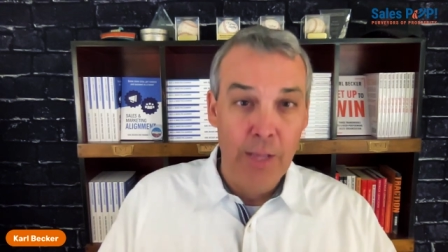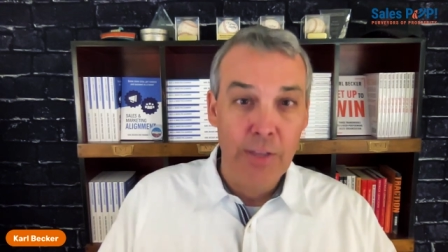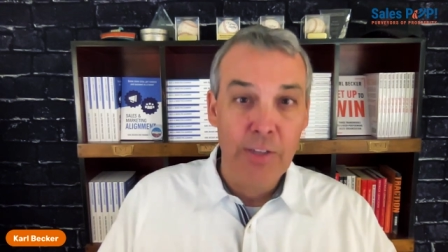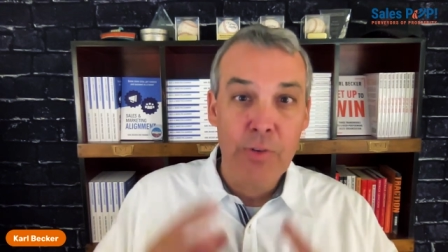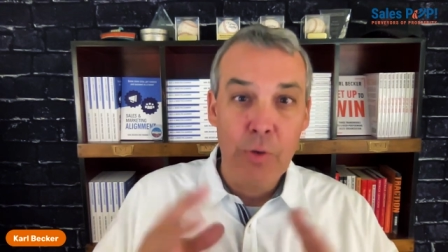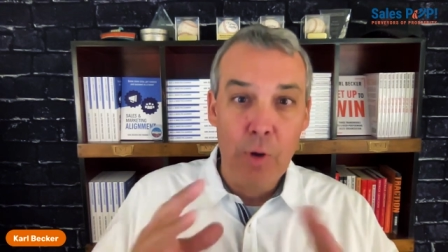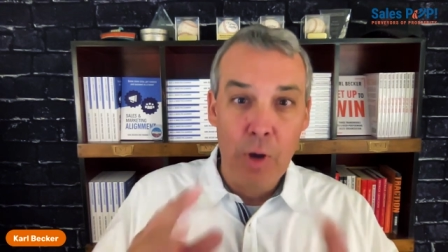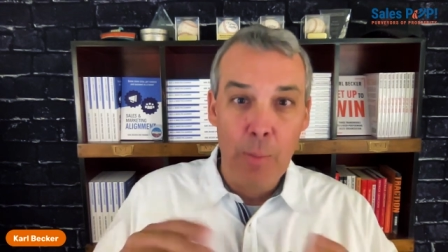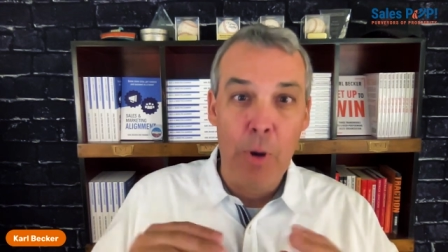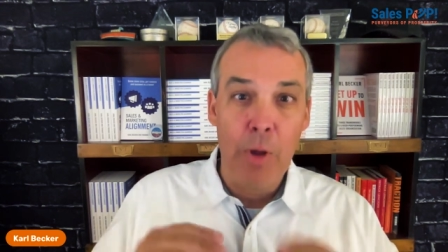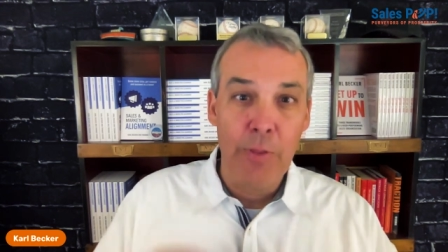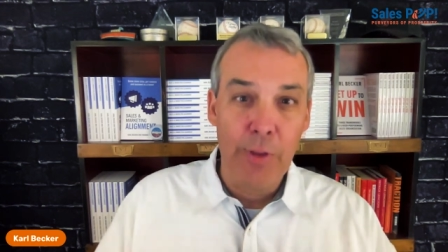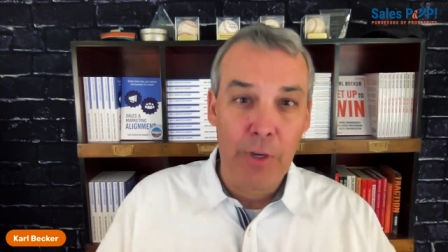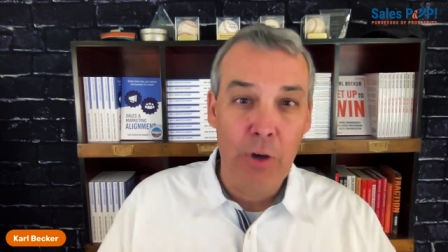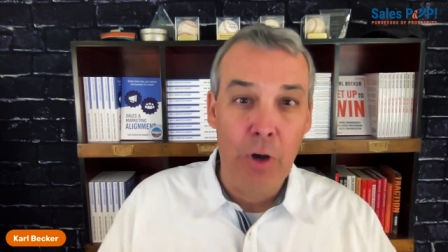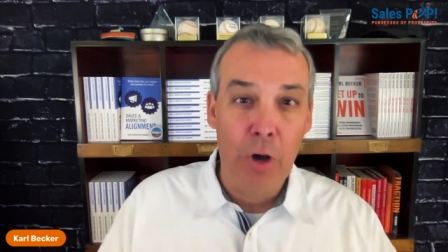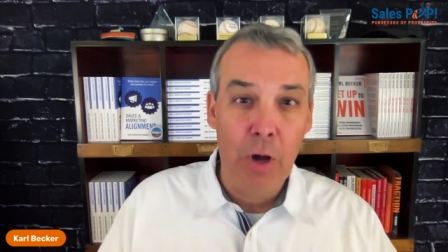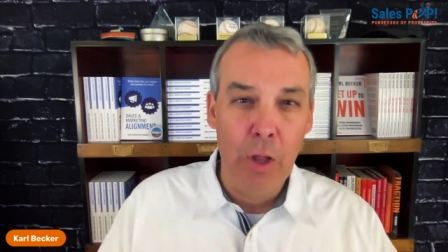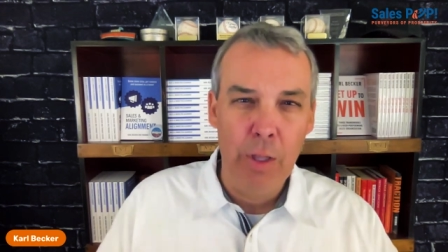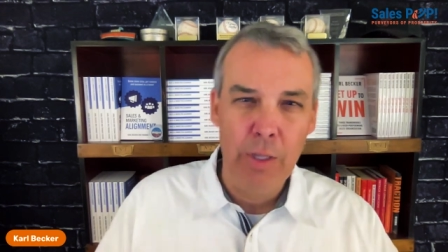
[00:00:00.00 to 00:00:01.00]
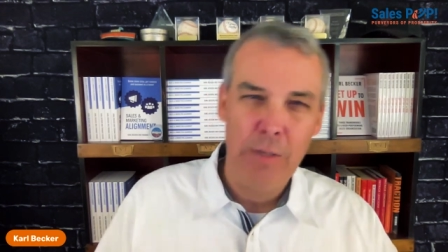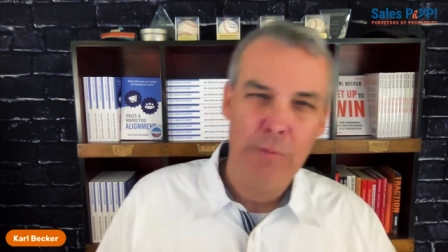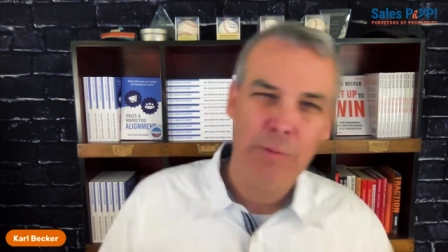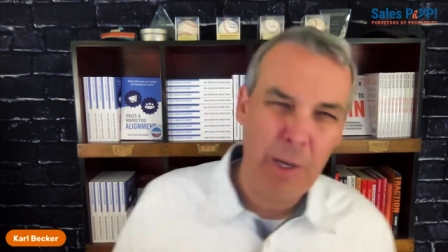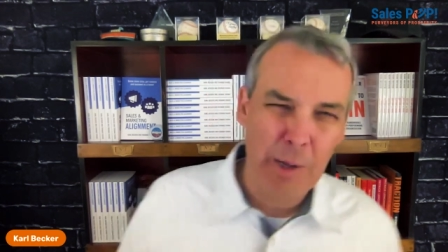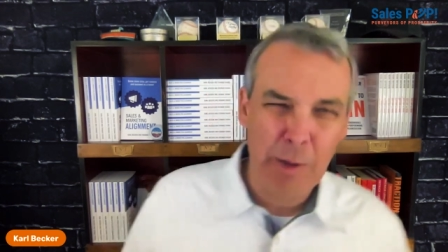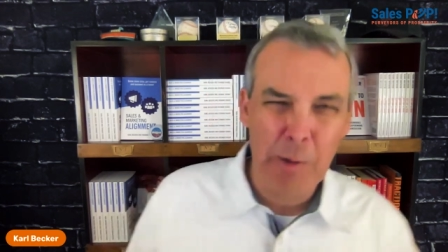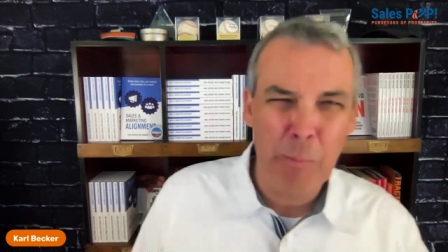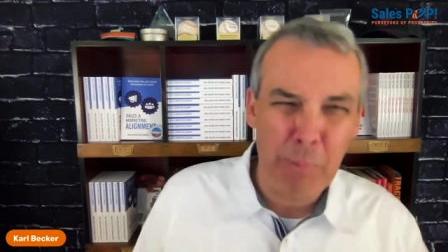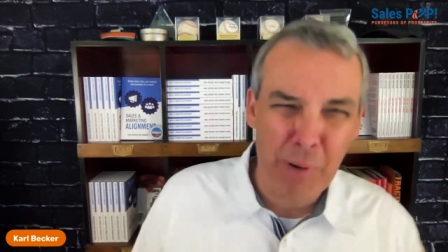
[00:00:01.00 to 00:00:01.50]
And so I'm on the call and
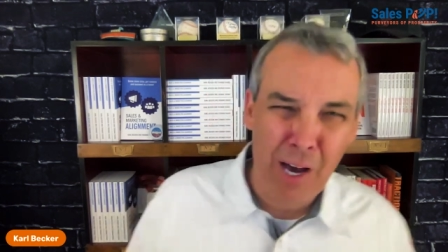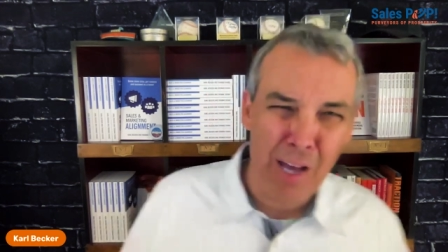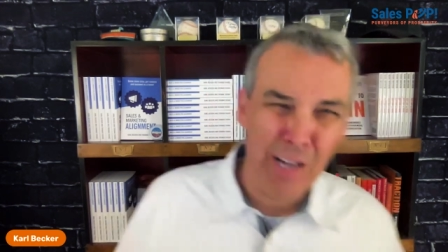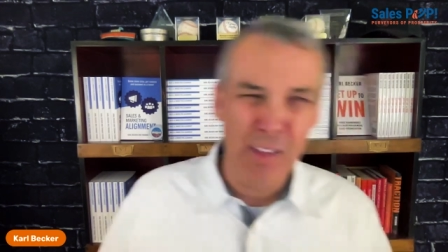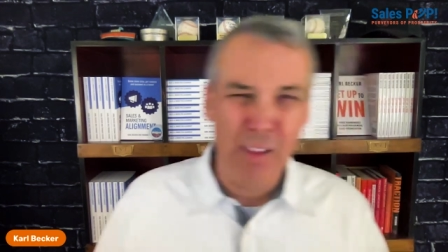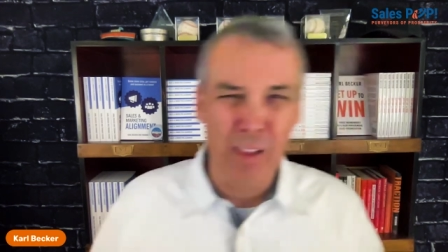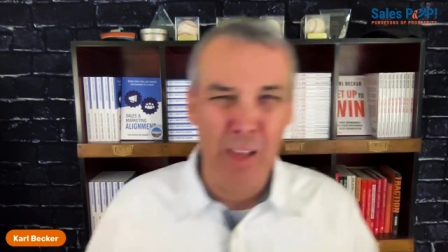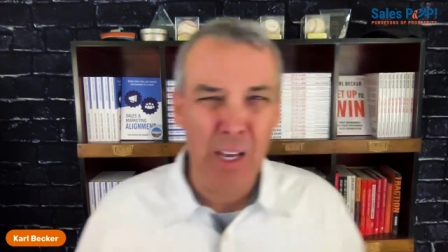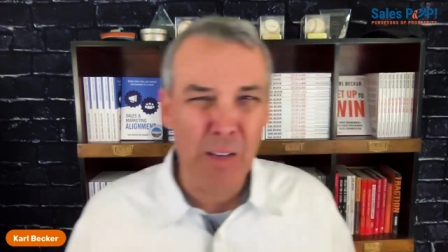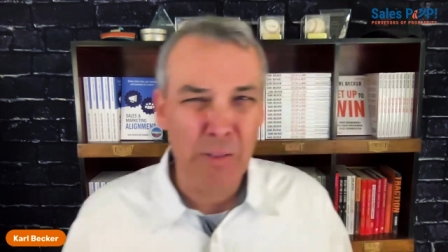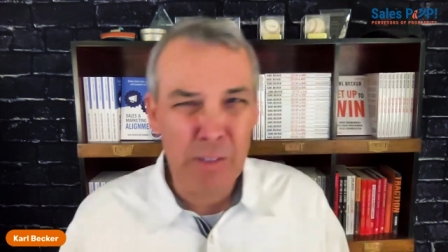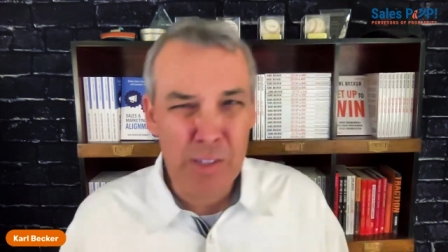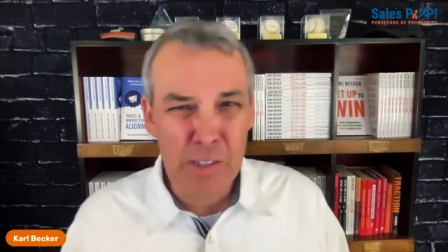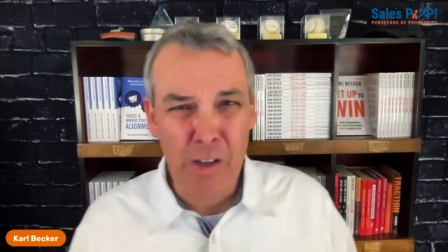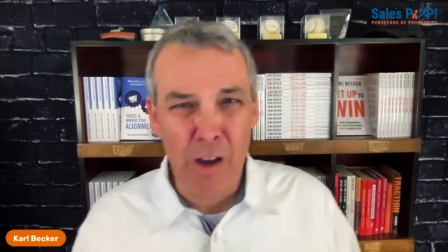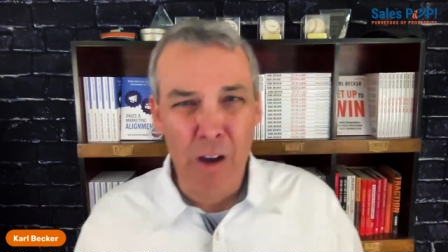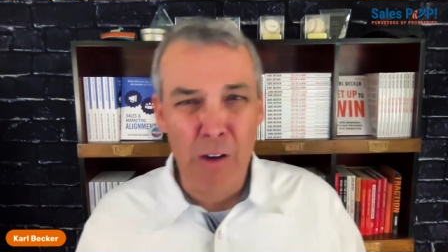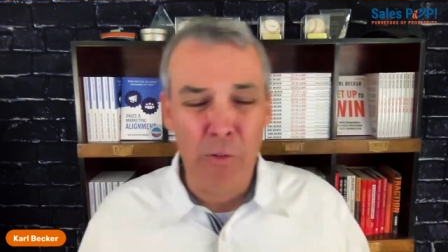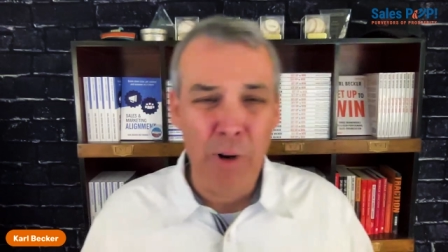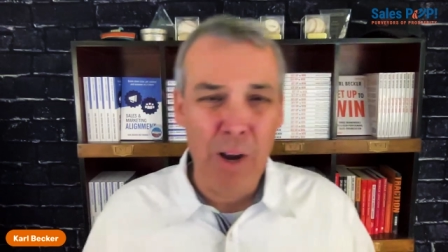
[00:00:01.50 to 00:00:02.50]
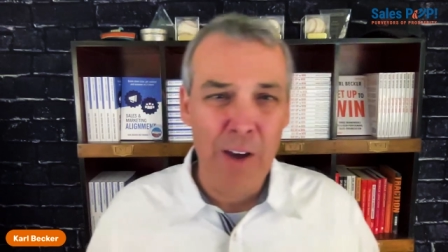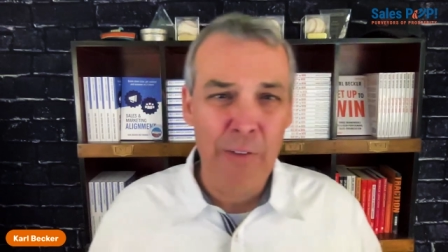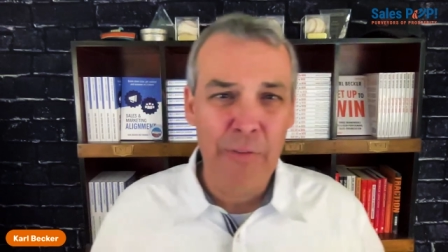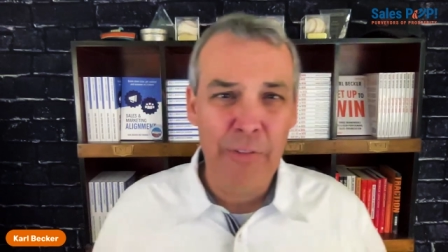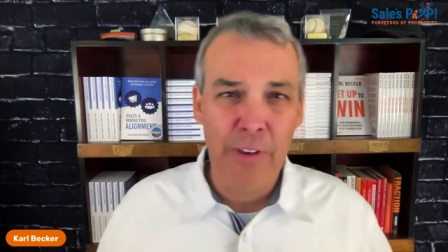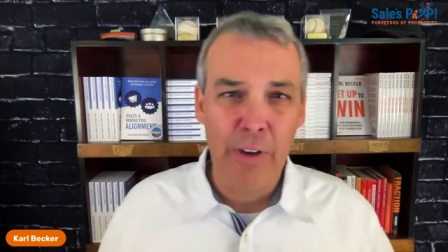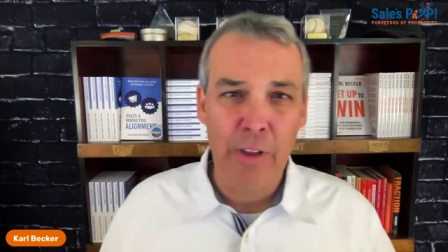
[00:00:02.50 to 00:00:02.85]
my body language is all rough.